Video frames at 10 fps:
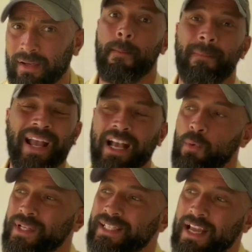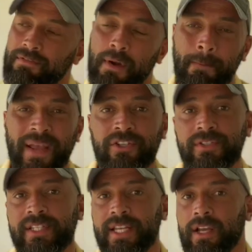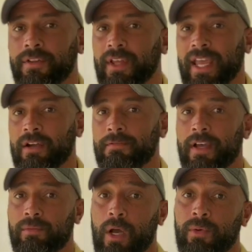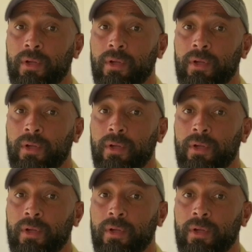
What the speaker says: Mecca was never a major city on the caravan route,